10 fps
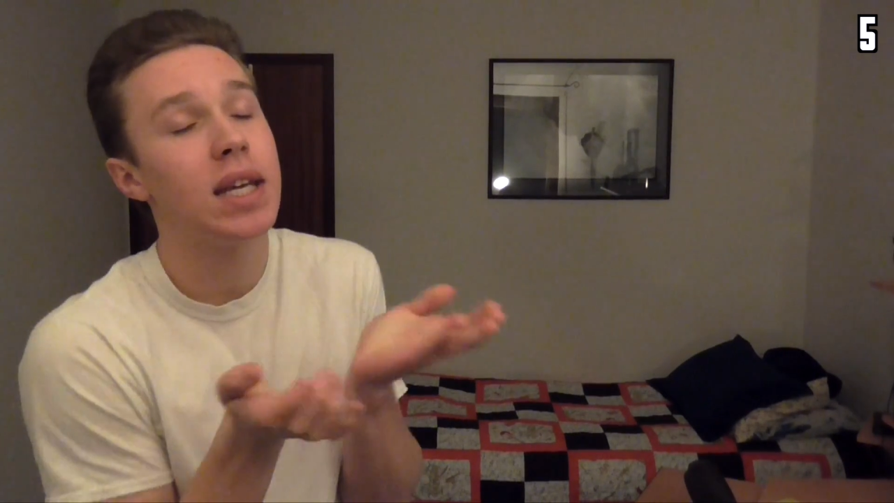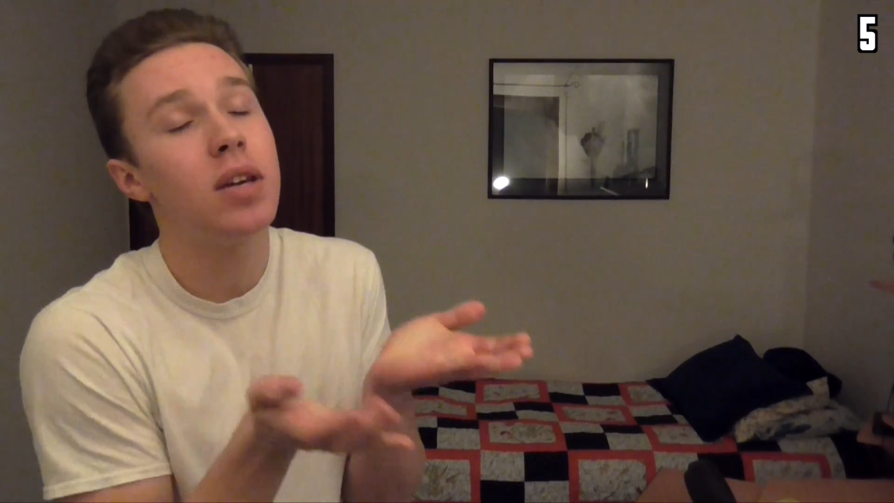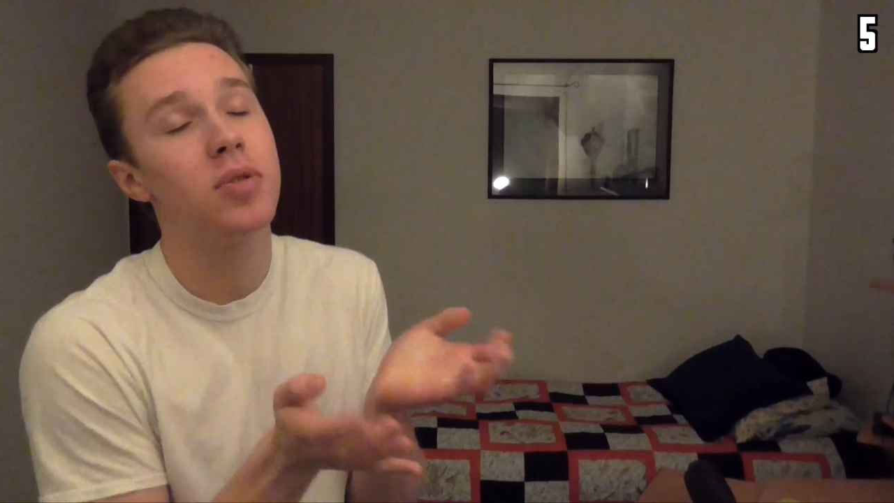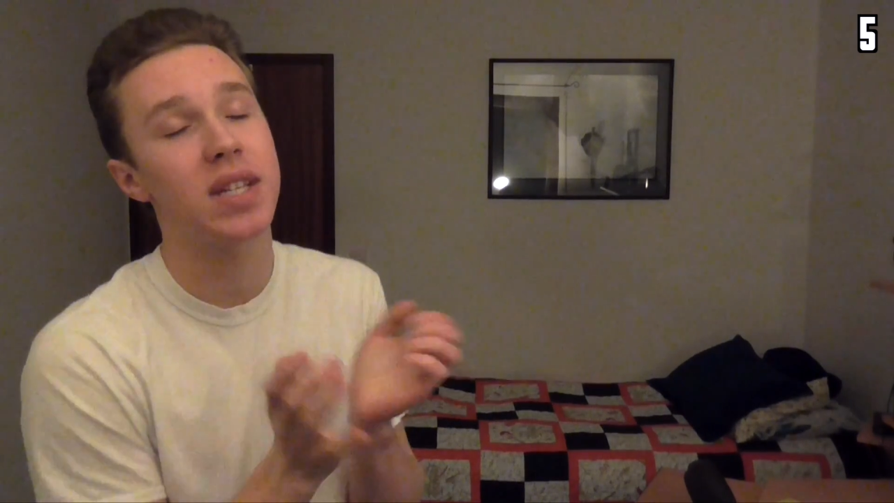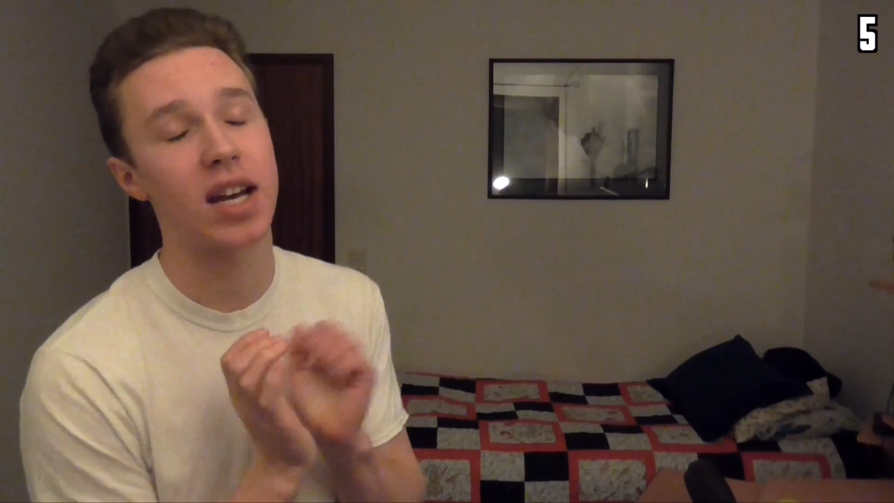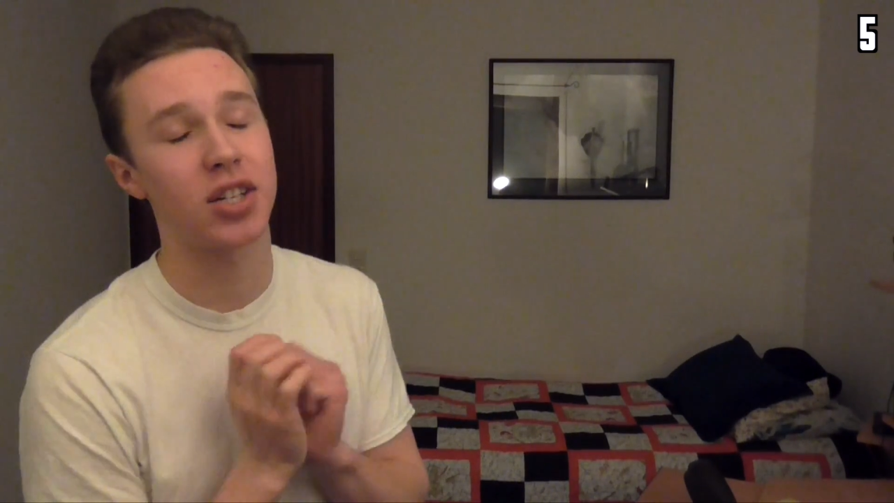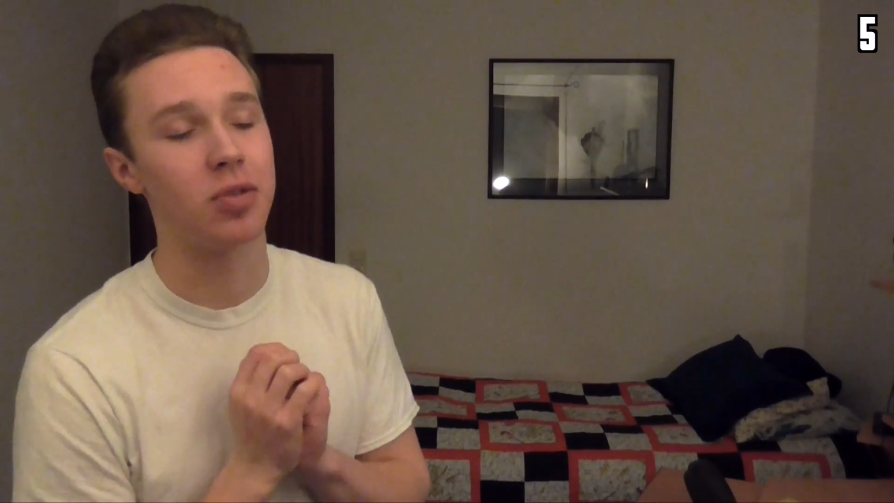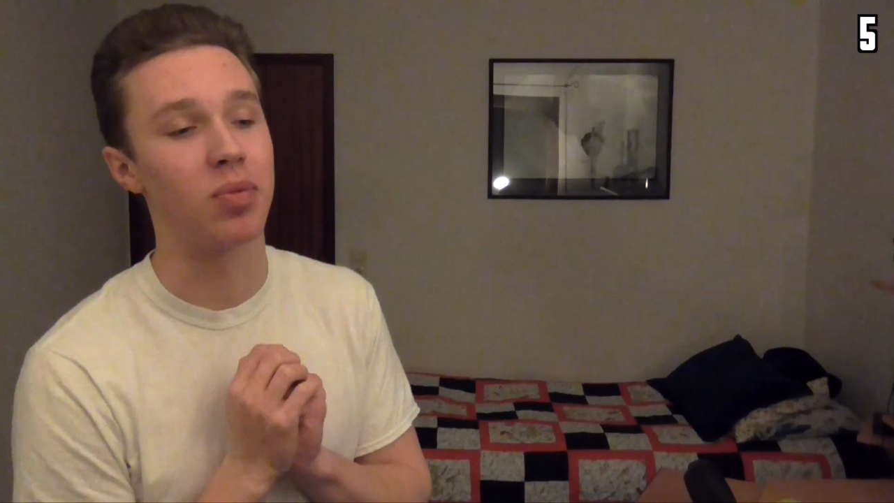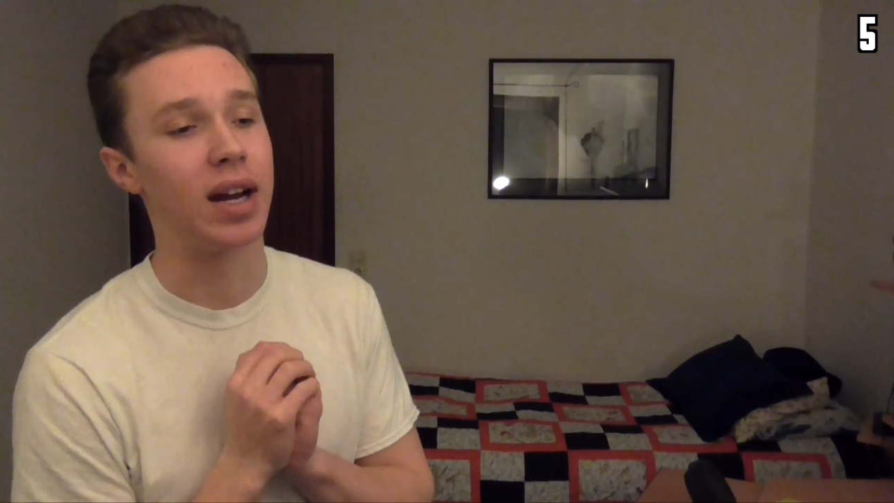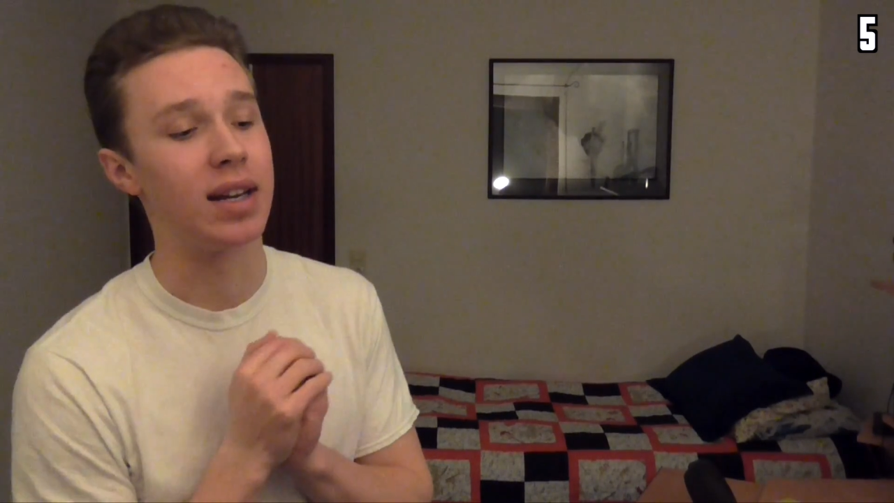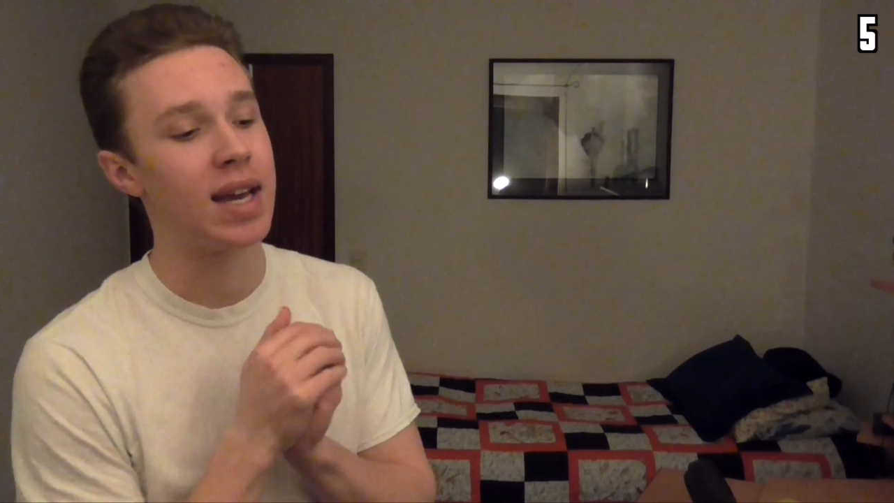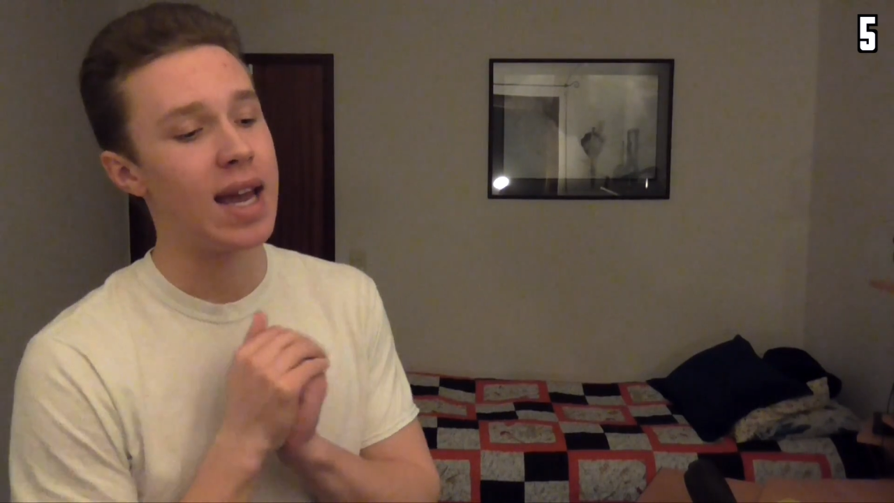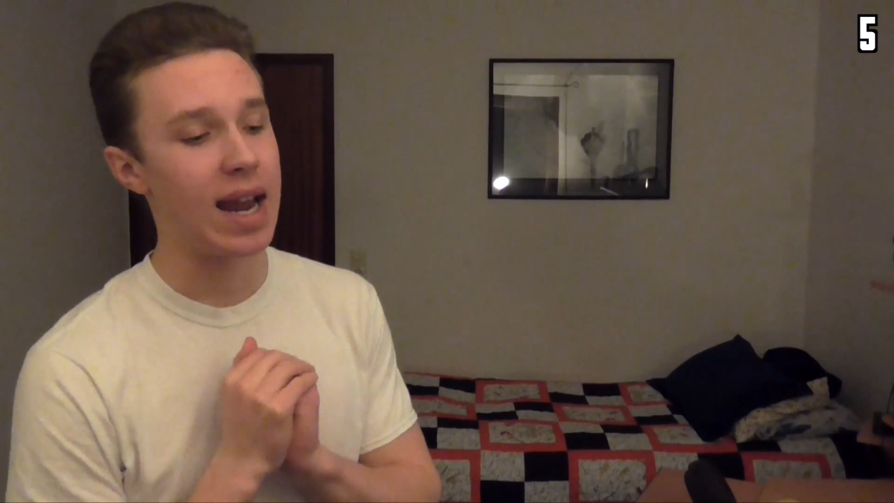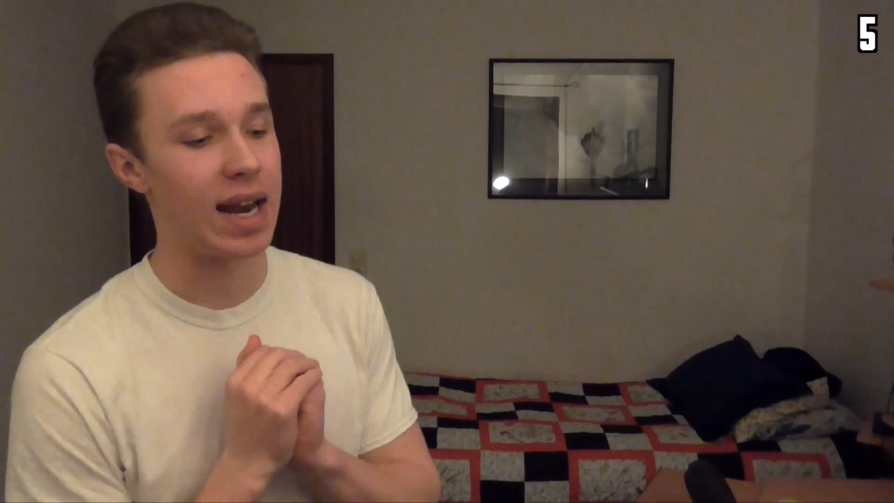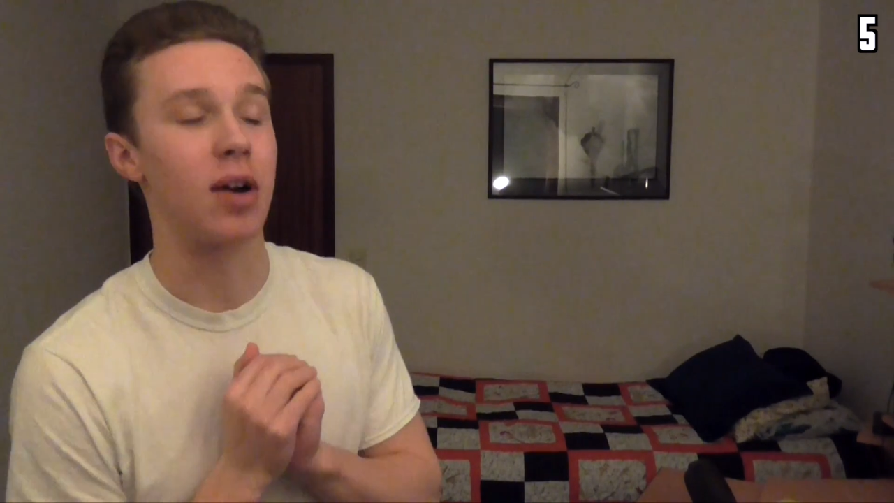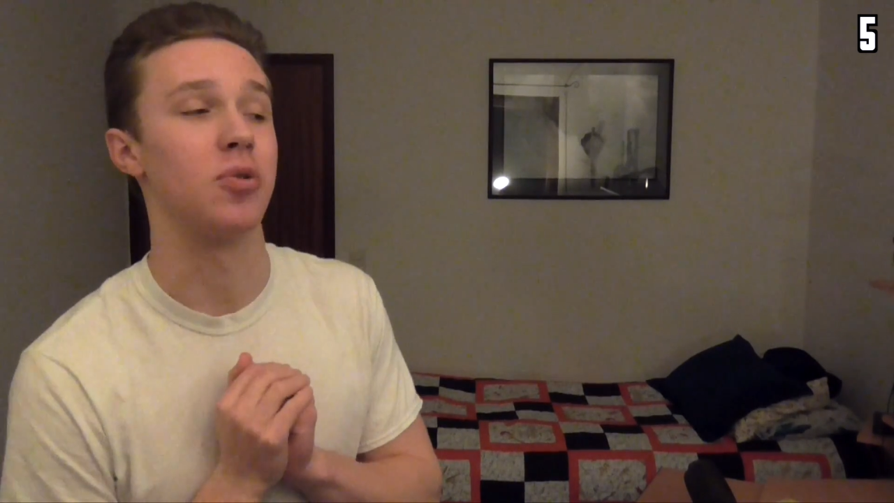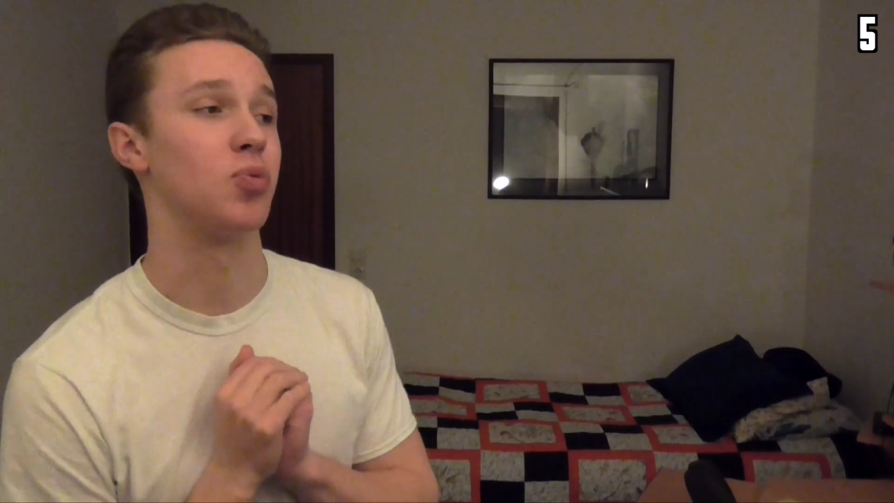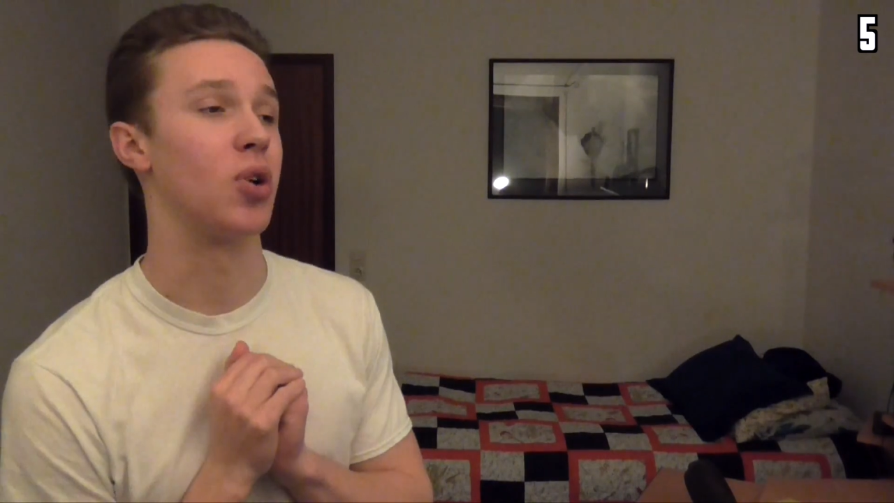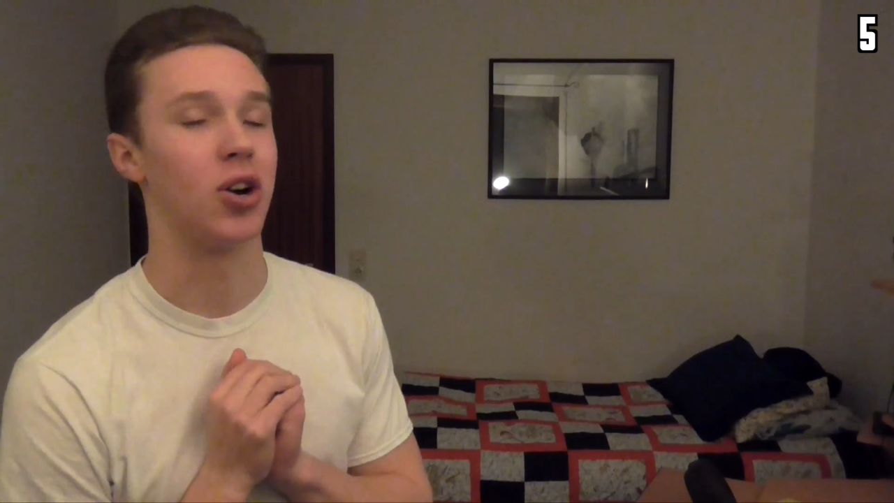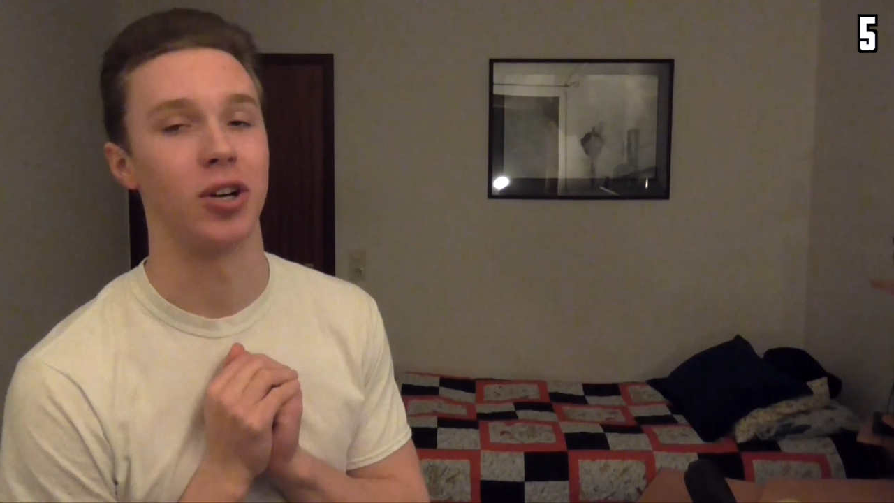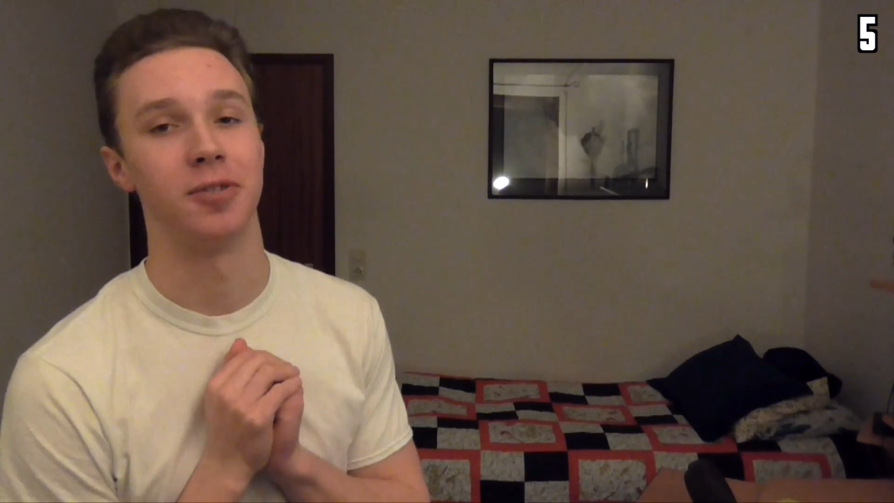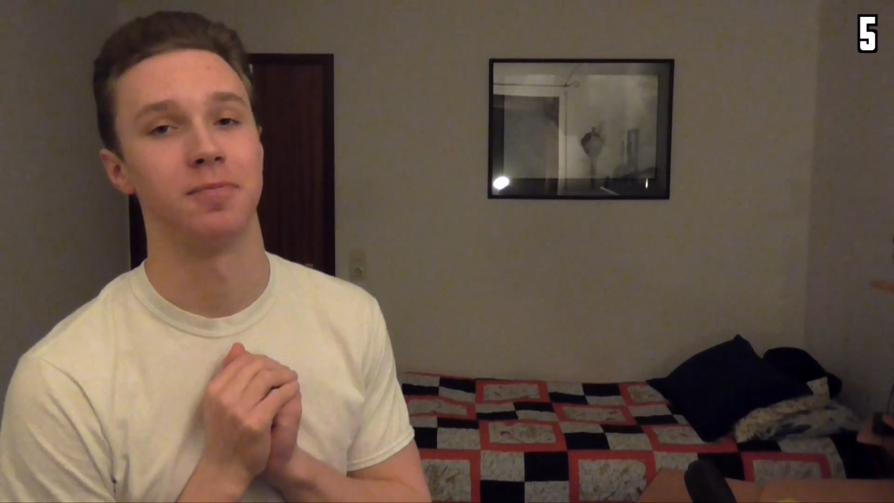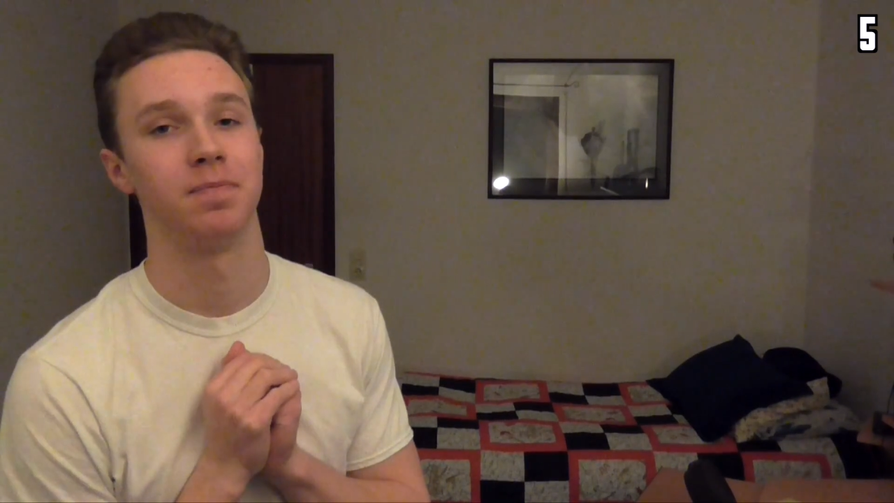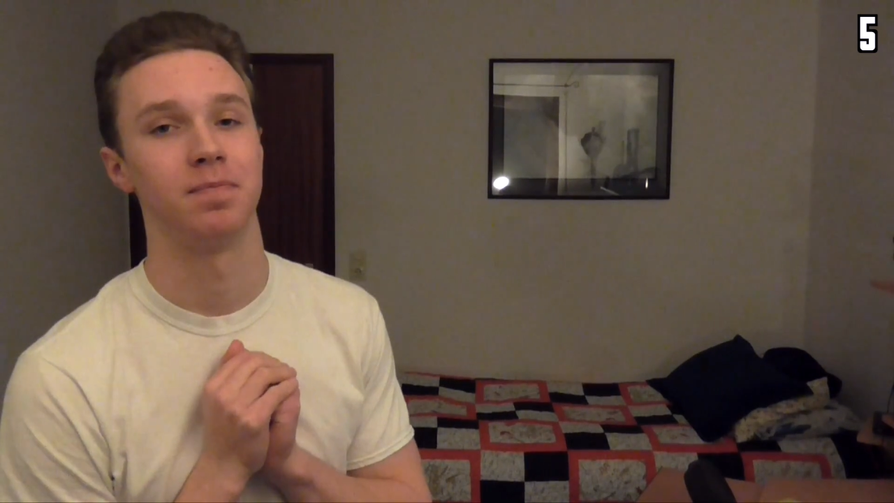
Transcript: that he was actually right and I was wrong."